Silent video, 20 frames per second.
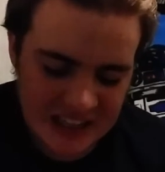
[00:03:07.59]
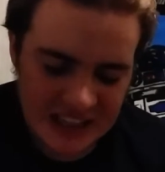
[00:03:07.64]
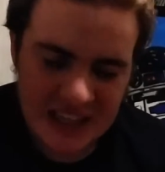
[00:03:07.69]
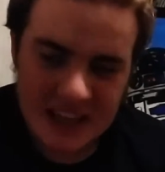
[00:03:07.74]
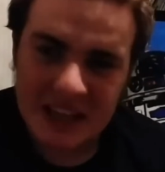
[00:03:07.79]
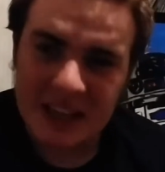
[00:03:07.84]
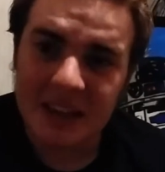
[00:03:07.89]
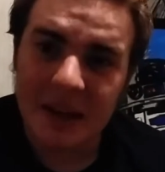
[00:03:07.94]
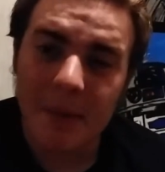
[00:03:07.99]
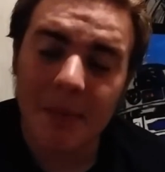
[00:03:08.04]

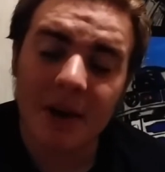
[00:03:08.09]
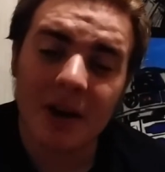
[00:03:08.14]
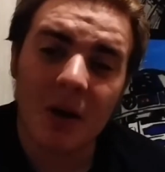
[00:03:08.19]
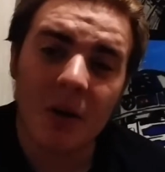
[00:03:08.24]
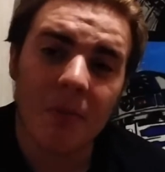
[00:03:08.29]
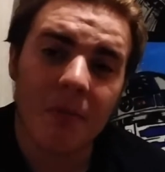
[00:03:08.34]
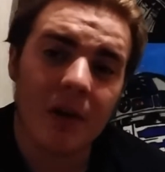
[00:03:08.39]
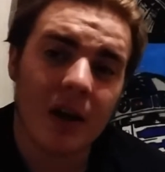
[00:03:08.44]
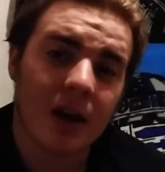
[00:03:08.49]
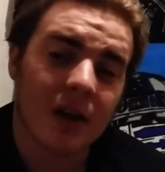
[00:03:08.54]
Tea and lemon
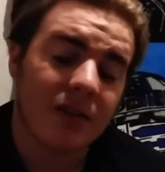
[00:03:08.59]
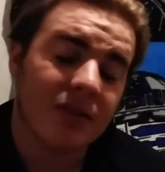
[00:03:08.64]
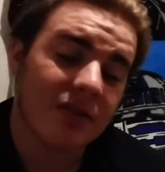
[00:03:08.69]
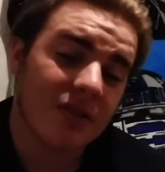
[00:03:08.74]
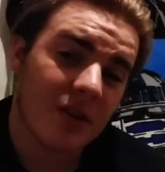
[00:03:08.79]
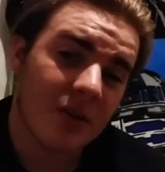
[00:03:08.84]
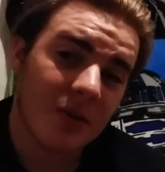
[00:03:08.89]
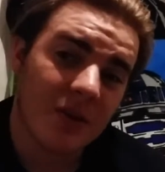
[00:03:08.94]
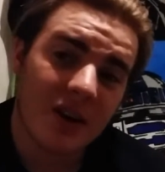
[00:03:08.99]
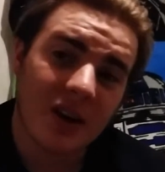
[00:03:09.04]
don't
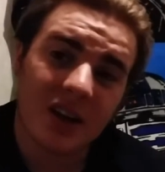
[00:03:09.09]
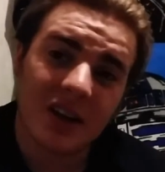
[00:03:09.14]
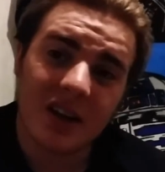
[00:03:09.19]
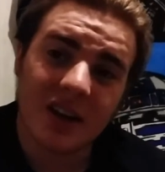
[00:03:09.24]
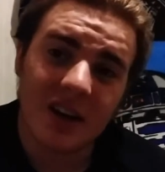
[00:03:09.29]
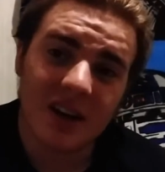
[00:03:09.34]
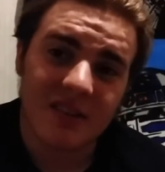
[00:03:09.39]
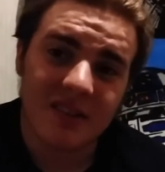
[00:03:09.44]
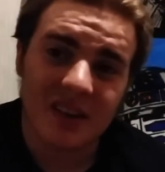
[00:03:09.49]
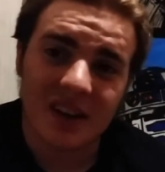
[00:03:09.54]
mix. It really
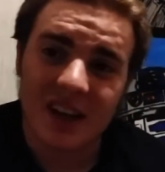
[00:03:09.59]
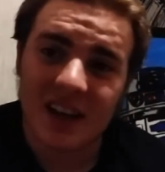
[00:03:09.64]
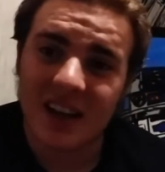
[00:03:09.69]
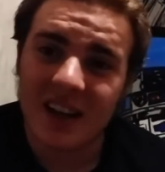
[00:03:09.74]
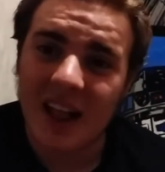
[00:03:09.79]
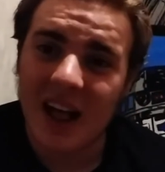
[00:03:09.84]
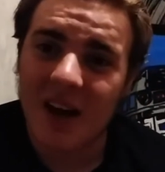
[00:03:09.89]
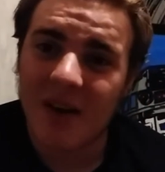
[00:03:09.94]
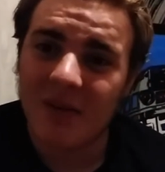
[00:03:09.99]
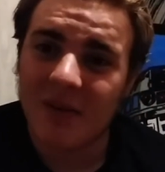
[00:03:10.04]
doesn't.
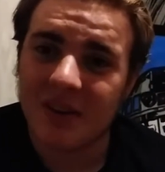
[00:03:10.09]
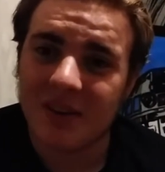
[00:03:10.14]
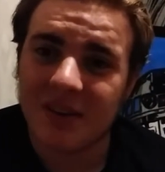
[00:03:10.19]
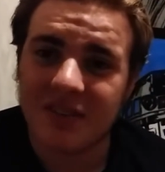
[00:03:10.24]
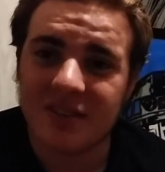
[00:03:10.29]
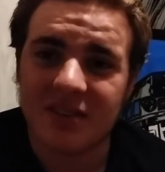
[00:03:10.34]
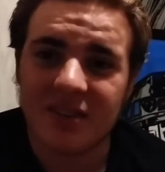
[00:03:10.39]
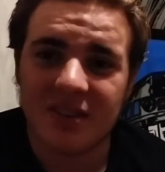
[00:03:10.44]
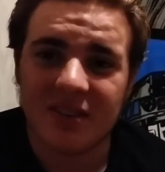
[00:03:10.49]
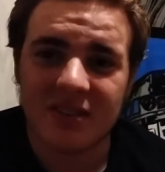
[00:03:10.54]
And that
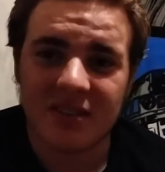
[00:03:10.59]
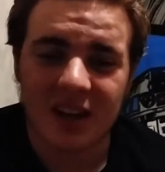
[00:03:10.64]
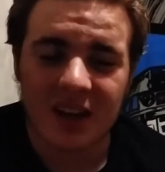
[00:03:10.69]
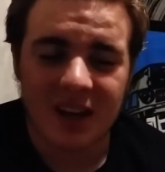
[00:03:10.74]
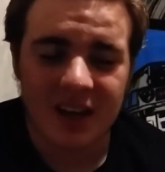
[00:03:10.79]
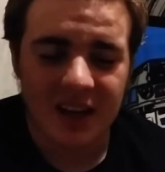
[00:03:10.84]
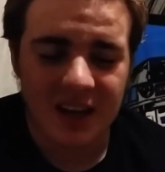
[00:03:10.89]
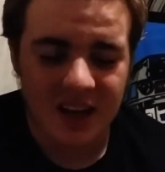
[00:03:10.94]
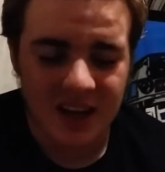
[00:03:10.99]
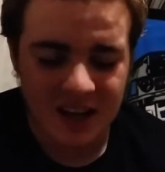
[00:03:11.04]
was just
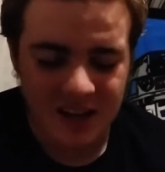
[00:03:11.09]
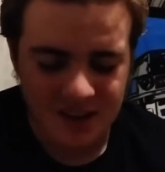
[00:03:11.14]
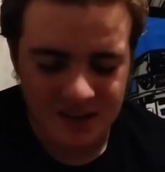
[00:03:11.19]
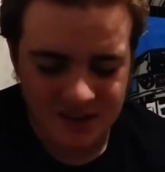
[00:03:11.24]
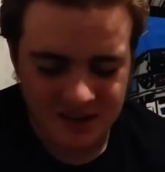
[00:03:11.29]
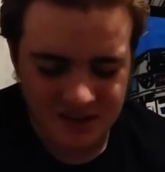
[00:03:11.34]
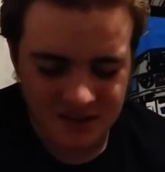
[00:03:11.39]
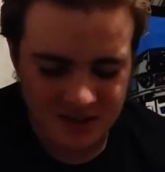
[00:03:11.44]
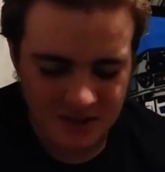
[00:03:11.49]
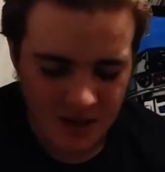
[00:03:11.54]
like 8.
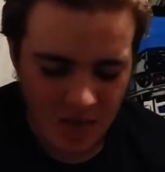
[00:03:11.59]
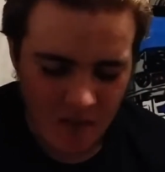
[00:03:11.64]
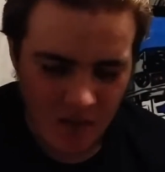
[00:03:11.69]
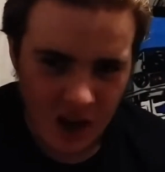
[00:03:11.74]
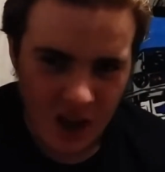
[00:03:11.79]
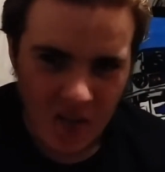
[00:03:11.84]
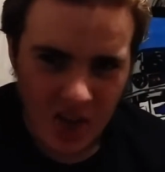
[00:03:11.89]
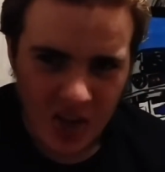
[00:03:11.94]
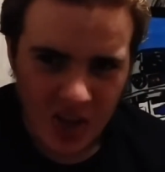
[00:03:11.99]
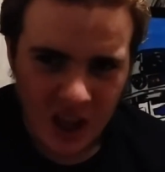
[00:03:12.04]

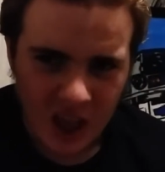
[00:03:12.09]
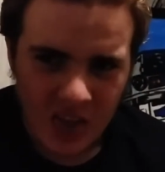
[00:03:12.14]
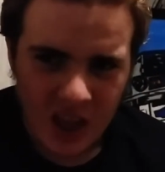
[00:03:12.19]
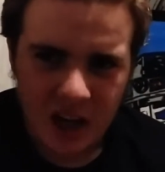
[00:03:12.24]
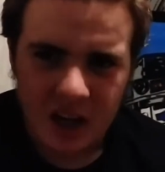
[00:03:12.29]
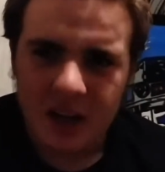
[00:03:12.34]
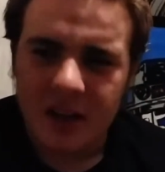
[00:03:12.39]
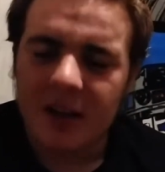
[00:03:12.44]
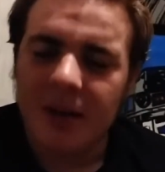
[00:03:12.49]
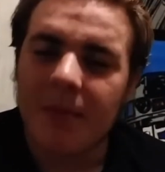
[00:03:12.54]

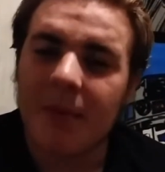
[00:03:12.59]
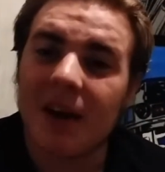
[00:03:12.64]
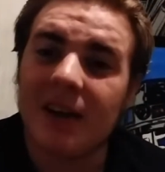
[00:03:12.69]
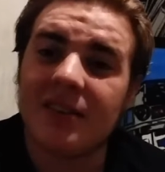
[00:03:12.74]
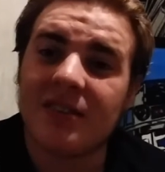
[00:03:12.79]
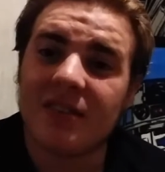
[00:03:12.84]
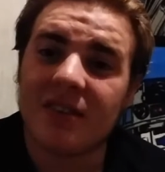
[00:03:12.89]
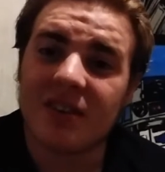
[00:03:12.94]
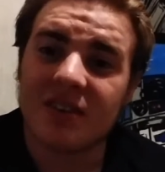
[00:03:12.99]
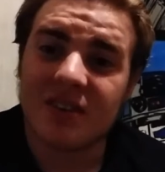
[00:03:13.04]
It
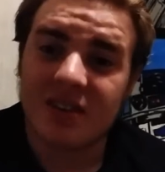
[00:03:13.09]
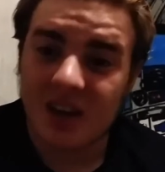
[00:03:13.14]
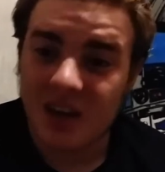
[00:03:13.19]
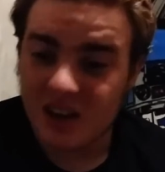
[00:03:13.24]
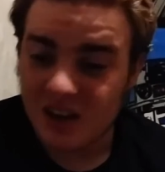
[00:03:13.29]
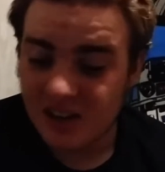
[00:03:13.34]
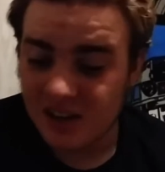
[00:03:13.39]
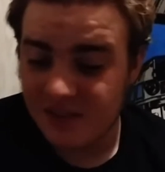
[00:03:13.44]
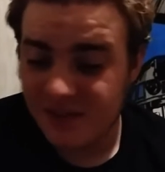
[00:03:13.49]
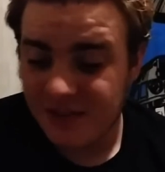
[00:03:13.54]
makes your
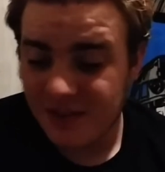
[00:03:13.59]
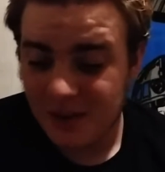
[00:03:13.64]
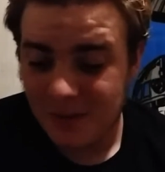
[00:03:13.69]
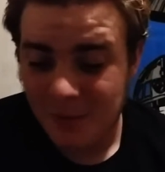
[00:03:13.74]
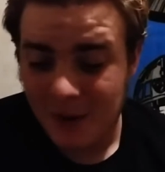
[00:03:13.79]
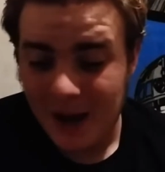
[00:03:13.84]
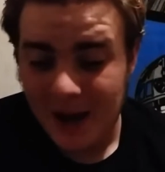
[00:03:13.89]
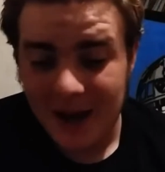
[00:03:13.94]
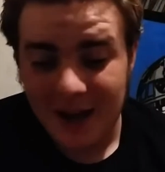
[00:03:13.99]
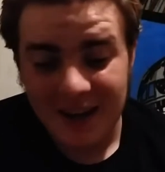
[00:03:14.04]
tongue feel
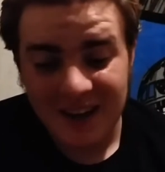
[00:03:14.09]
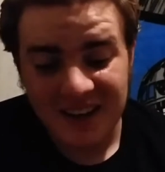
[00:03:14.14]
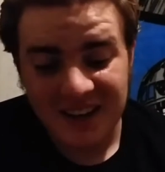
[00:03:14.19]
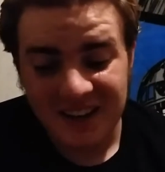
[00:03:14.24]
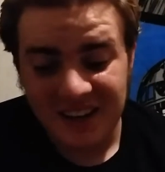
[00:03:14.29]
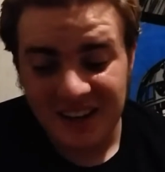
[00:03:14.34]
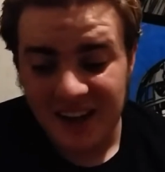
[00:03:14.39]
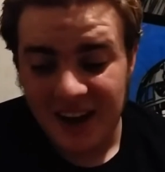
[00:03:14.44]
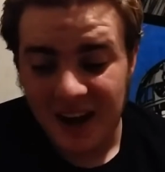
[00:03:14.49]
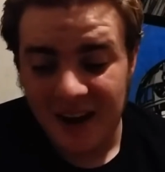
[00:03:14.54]
bad.
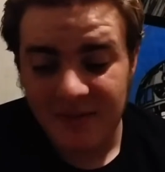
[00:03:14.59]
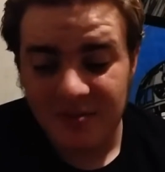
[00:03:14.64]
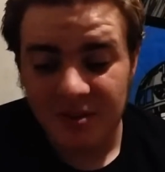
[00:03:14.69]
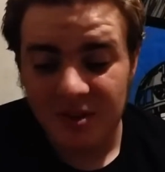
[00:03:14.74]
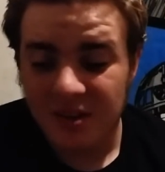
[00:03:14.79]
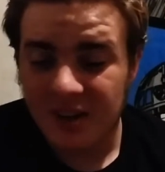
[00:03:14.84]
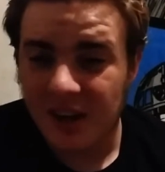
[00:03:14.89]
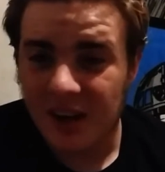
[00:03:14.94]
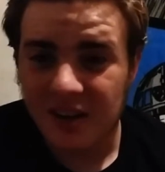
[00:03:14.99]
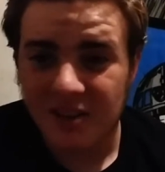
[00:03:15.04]
The
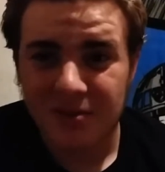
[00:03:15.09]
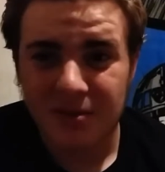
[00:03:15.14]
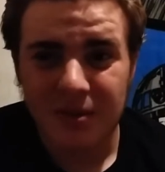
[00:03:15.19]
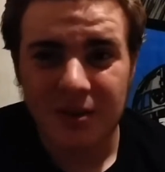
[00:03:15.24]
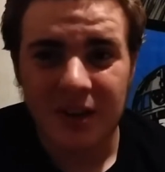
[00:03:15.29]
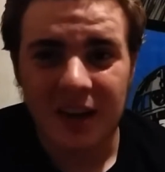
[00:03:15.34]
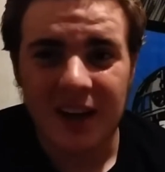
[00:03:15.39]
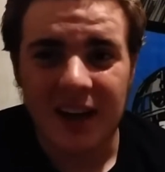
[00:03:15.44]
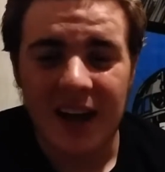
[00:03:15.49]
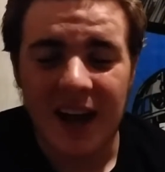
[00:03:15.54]
aftertaste
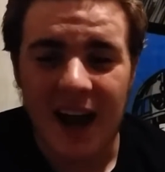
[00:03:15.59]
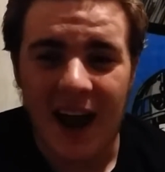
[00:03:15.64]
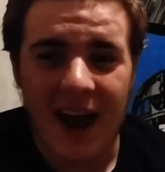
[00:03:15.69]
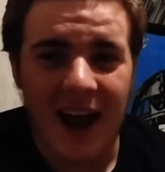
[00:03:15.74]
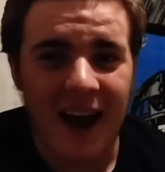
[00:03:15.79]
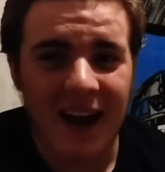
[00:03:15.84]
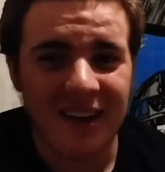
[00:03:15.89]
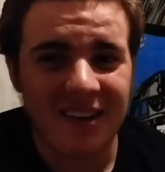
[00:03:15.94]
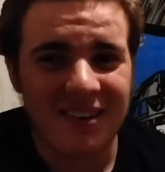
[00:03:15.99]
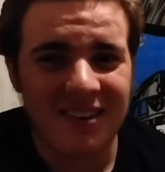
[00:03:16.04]
was like
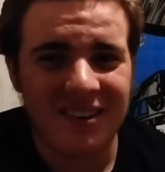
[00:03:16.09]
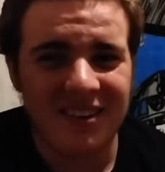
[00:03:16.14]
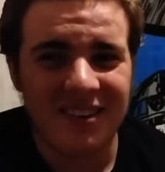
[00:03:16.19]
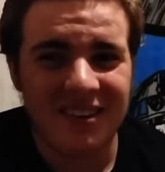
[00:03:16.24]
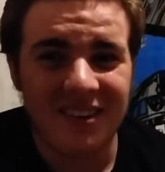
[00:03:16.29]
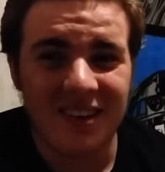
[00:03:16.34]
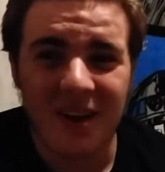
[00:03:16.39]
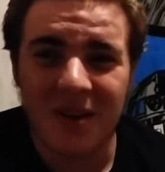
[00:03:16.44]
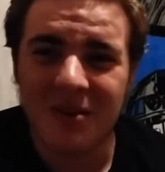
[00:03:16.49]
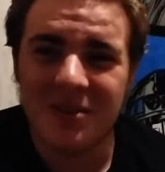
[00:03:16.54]
ass,
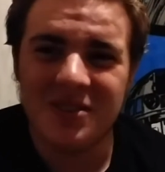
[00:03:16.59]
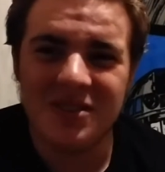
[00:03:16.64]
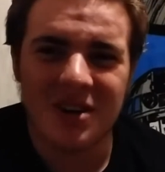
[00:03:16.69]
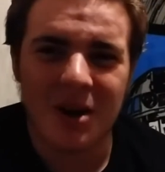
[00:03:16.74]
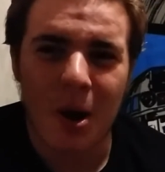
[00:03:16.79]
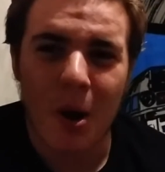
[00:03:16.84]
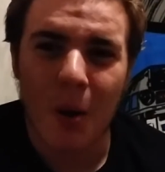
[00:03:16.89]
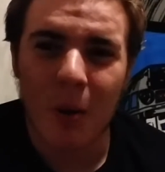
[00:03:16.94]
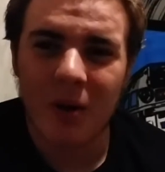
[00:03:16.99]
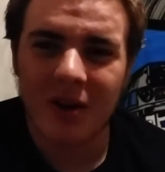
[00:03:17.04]
no
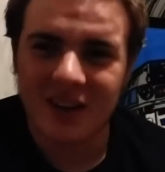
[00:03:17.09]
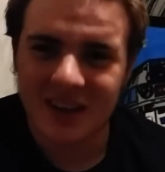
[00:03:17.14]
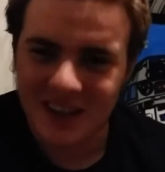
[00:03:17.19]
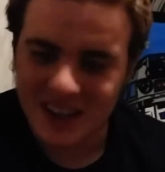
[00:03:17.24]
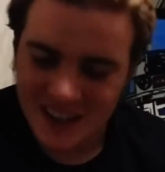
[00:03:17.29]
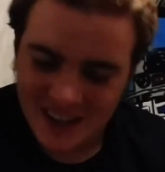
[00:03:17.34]
joke.